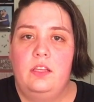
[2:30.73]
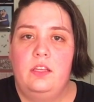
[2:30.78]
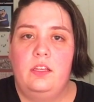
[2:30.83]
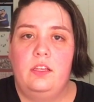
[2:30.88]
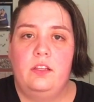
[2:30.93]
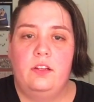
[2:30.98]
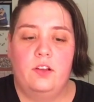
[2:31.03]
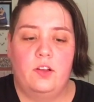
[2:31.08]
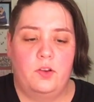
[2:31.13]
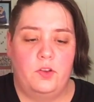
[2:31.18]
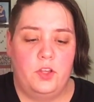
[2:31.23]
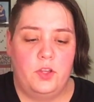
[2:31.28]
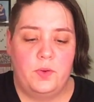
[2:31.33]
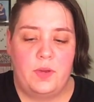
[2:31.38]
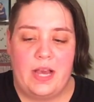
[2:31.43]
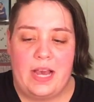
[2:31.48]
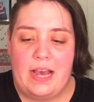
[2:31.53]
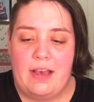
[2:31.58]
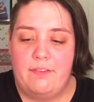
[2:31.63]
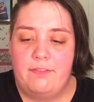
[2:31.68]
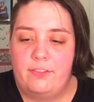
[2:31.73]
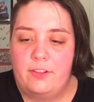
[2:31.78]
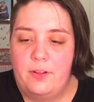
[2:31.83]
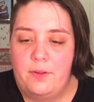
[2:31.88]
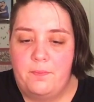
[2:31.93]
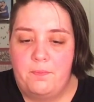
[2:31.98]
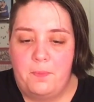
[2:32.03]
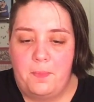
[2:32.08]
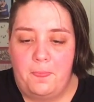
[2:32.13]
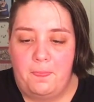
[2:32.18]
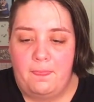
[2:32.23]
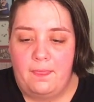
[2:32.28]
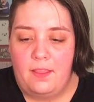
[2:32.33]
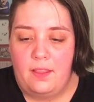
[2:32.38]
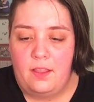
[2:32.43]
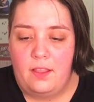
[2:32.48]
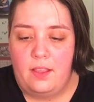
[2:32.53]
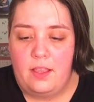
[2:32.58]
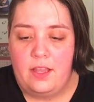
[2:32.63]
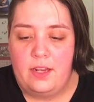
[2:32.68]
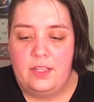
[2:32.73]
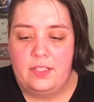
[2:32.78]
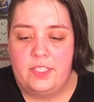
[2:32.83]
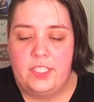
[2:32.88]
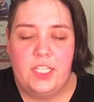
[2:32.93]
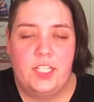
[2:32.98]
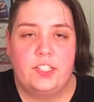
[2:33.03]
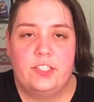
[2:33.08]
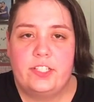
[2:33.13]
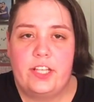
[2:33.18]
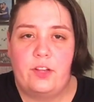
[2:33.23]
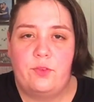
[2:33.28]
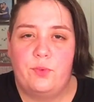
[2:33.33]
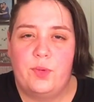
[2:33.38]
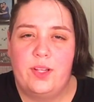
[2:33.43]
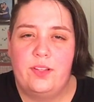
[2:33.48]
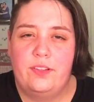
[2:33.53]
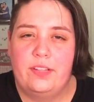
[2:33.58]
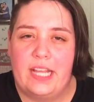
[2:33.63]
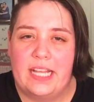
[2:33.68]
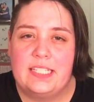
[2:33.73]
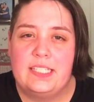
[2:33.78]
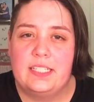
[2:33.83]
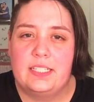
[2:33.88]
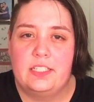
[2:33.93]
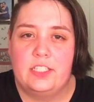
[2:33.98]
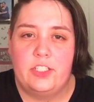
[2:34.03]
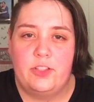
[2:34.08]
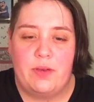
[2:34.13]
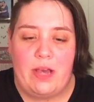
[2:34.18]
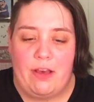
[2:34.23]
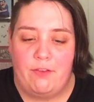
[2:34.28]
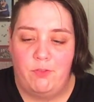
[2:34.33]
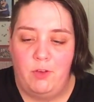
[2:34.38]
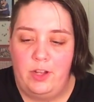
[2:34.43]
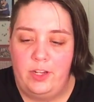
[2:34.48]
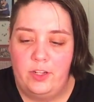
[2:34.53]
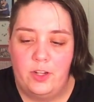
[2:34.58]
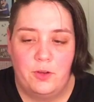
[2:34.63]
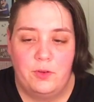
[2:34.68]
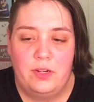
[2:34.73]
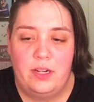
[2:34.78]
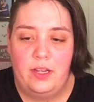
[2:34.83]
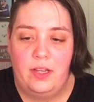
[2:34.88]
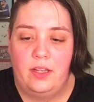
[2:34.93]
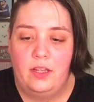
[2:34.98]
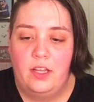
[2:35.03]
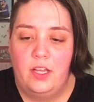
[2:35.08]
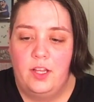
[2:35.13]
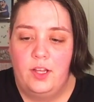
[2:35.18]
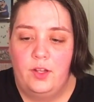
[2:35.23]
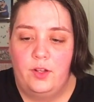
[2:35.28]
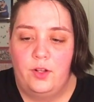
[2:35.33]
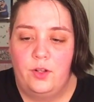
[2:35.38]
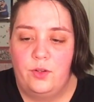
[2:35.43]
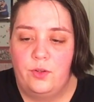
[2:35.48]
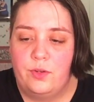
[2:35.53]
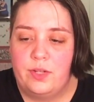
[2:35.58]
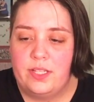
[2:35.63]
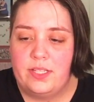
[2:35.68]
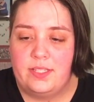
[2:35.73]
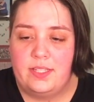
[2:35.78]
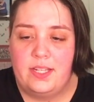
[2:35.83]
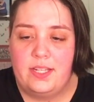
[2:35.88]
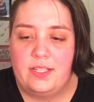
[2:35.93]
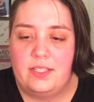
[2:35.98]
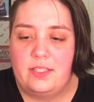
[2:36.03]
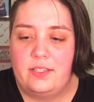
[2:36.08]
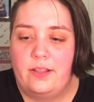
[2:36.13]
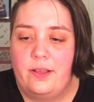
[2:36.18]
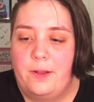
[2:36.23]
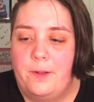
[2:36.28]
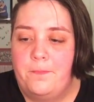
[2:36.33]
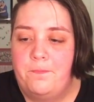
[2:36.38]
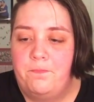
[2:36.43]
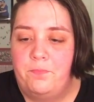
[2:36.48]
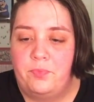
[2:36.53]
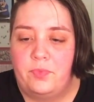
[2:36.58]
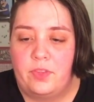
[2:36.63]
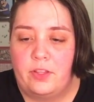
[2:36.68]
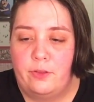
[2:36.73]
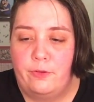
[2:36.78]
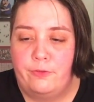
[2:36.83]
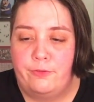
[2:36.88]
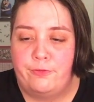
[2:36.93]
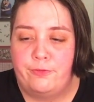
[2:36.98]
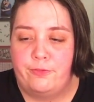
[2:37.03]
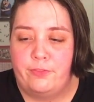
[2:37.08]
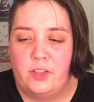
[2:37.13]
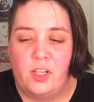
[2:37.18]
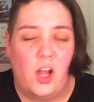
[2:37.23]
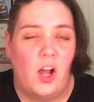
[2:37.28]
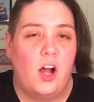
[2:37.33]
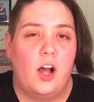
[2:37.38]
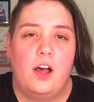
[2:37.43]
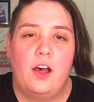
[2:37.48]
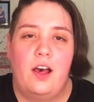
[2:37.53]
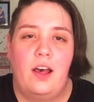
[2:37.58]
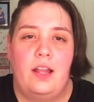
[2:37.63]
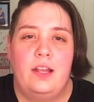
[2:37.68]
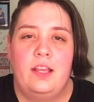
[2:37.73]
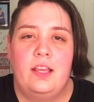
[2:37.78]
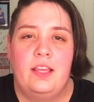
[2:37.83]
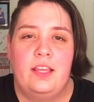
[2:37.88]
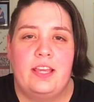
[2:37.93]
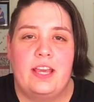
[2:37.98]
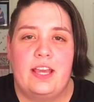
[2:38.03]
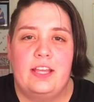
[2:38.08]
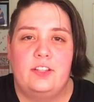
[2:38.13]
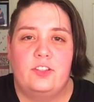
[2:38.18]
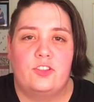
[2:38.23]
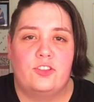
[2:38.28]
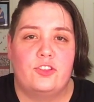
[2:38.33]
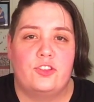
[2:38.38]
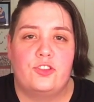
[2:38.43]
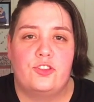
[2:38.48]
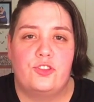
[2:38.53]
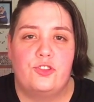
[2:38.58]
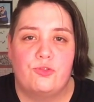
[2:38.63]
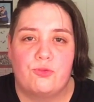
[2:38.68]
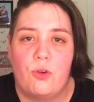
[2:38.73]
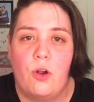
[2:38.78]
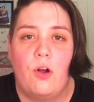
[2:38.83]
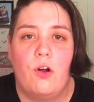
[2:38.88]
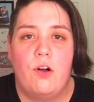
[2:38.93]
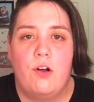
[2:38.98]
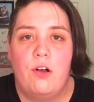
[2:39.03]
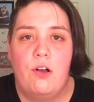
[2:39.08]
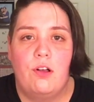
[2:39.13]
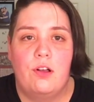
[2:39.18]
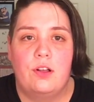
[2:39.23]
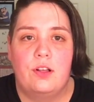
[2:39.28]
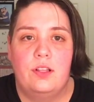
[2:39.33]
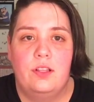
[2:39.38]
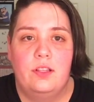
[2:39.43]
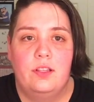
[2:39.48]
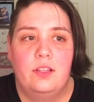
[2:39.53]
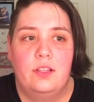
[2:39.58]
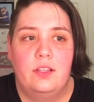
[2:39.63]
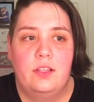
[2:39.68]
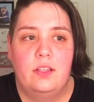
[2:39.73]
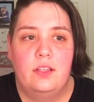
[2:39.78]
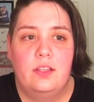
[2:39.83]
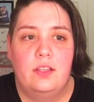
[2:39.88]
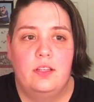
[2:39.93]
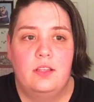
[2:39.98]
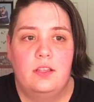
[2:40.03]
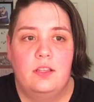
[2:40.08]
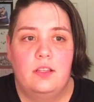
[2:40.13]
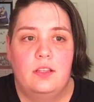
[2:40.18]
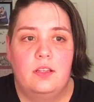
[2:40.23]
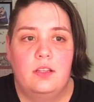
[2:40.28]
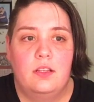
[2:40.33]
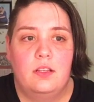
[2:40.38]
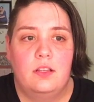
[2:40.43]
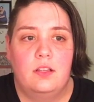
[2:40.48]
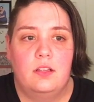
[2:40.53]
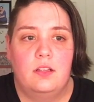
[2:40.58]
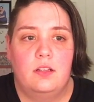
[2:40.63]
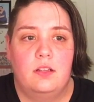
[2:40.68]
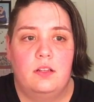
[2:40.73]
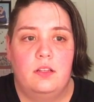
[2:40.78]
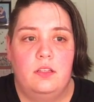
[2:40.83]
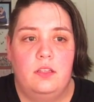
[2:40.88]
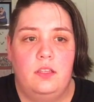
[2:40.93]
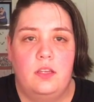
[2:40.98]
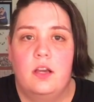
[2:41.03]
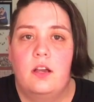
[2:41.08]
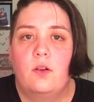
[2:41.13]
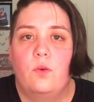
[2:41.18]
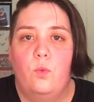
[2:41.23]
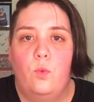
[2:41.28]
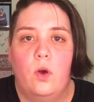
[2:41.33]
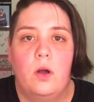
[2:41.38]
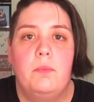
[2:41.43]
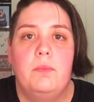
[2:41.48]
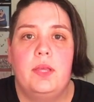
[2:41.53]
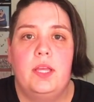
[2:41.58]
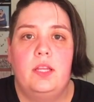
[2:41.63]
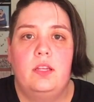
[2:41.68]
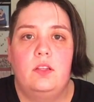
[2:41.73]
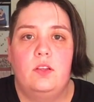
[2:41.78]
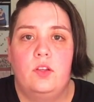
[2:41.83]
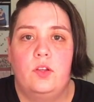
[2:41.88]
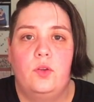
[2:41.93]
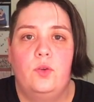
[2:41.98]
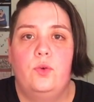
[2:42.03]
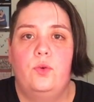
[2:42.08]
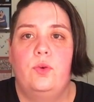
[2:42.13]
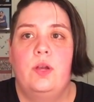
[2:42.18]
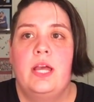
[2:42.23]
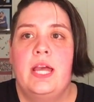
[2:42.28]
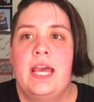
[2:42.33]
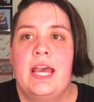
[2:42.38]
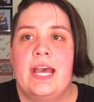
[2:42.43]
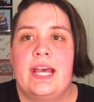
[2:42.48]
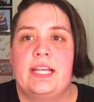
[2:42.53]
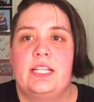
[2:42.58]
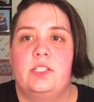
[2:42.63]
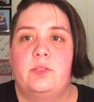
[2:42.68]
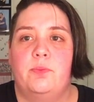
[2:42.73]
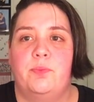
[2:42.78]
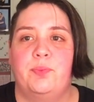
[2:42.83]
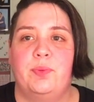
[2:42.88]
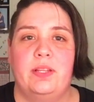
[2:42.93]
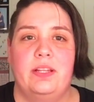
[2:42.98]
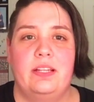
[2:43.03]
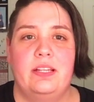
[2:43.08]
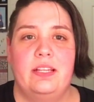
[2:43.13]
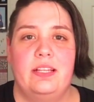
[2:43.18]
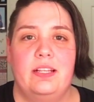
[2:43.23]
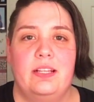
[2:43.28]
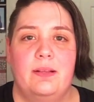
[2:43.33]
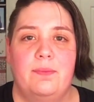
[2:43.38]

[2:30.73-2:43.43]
You know, you have, and it teaches like real lessons. You have Winona, who is this flawed yet strong young woman who has been